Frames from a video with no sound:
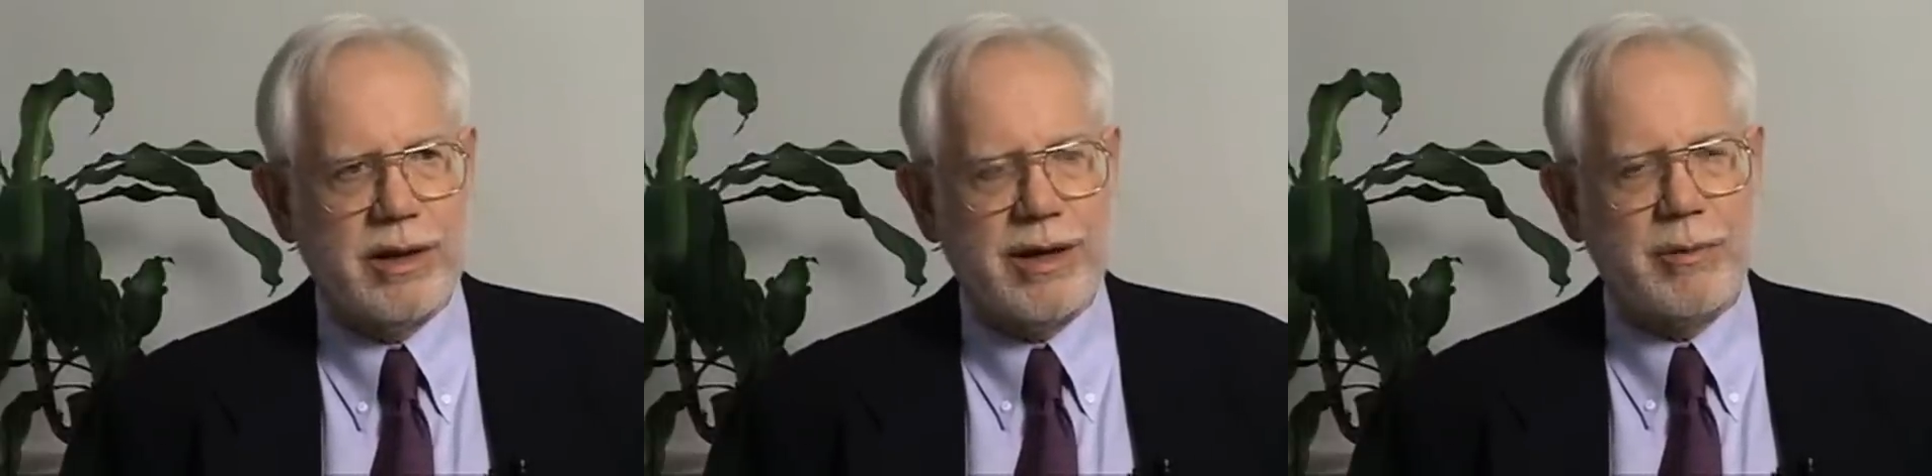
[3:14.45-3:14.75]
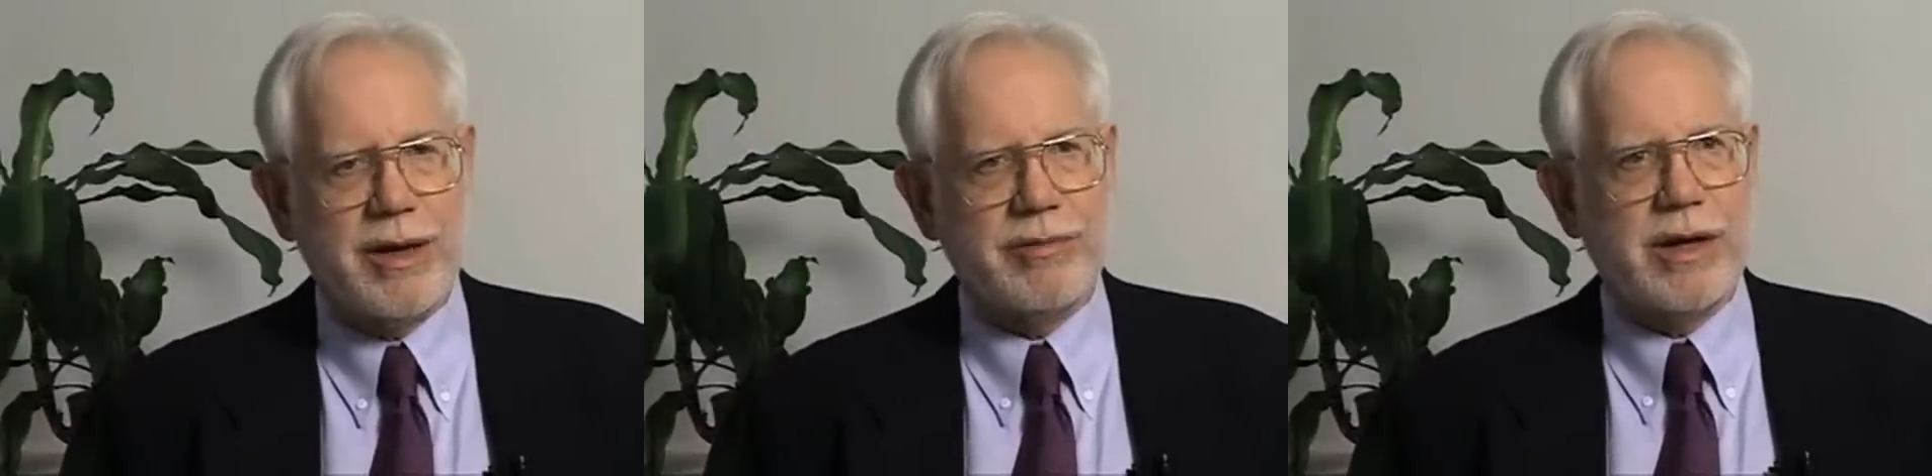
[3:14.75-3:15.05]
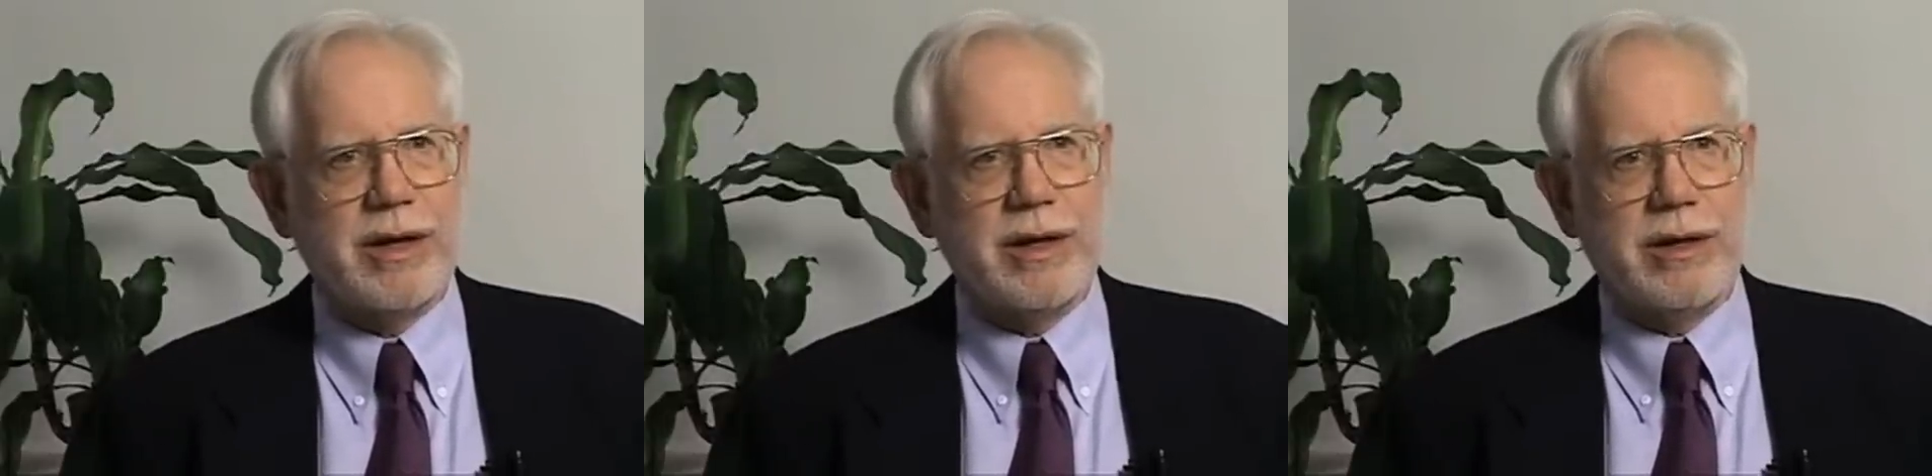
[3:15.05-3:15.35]
any way of
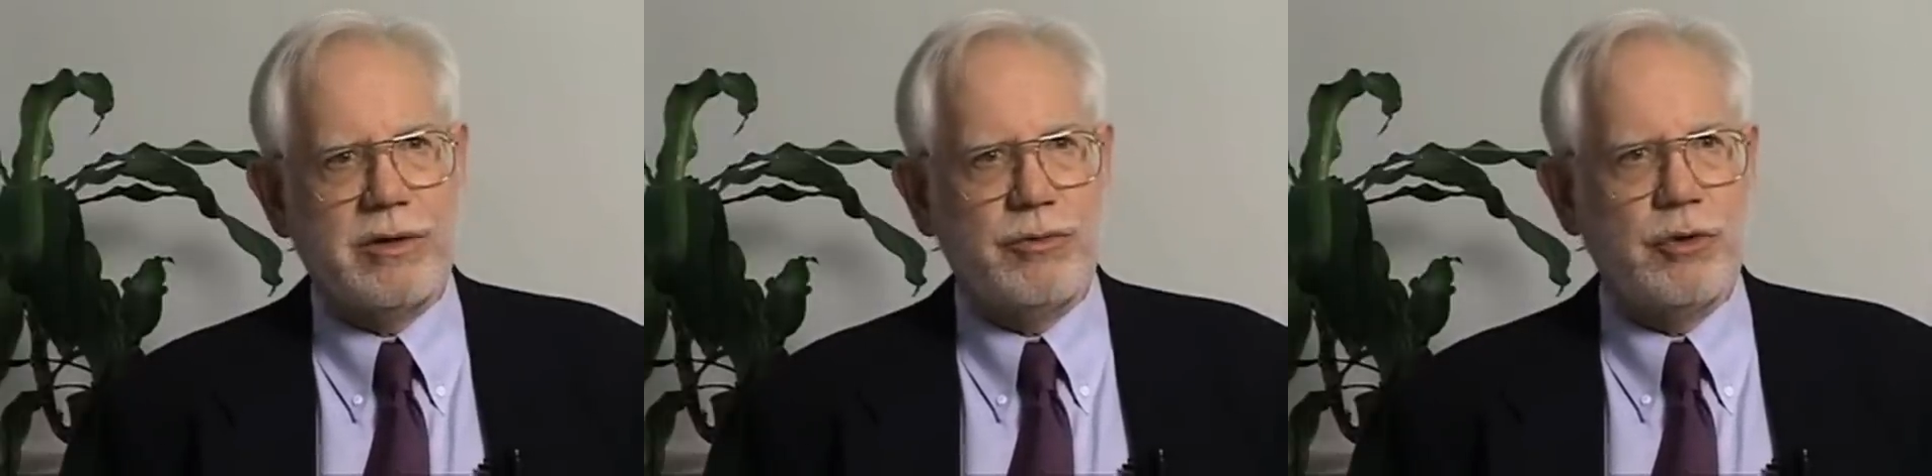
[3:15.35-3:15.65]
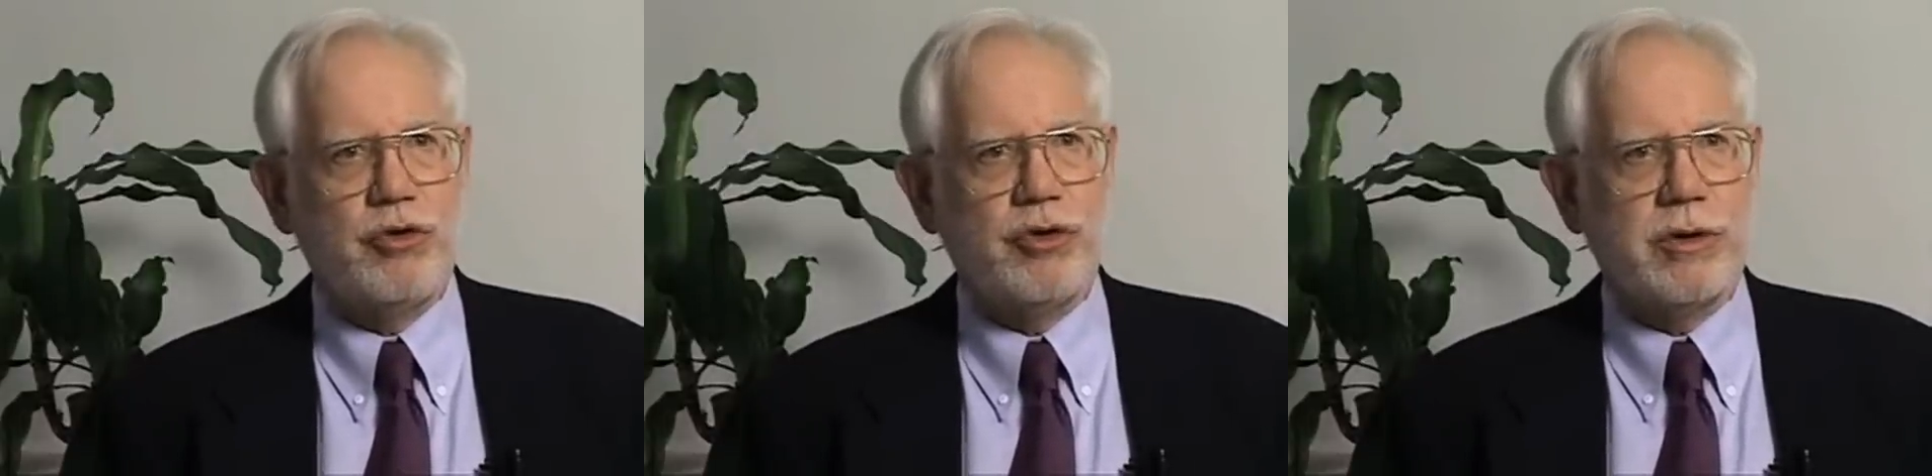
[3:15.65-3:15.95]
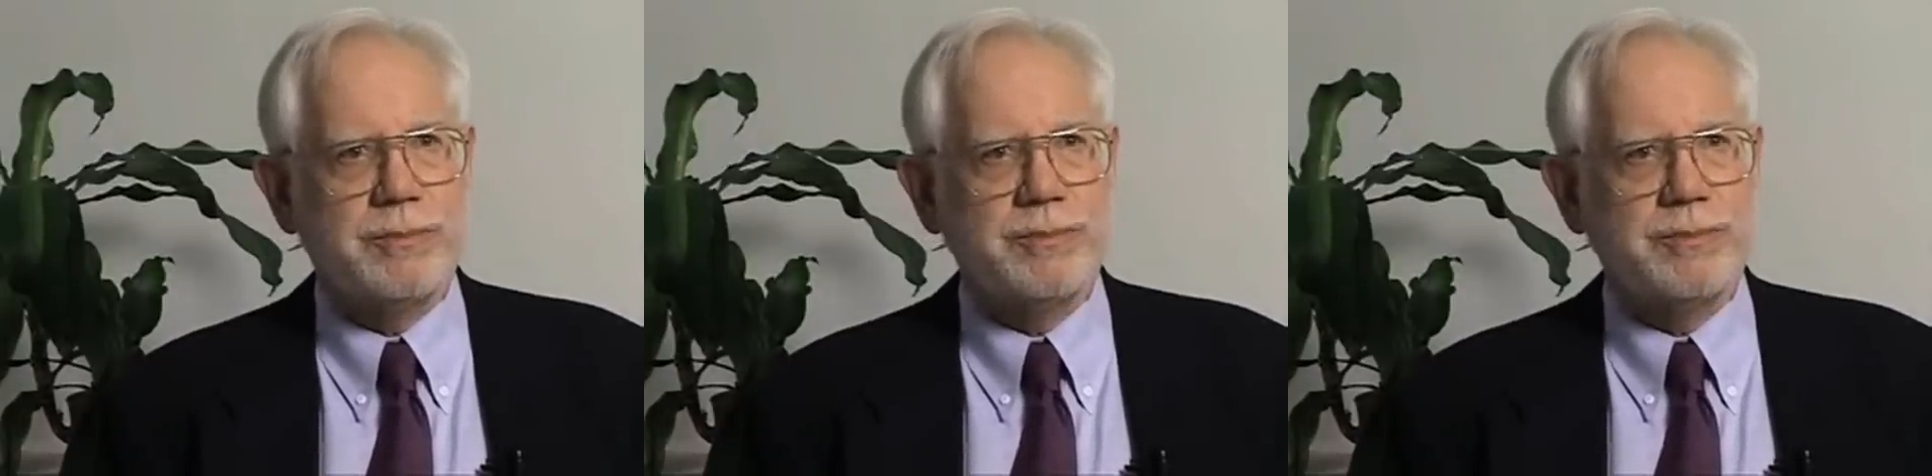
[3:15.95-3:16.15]
getting it in the future.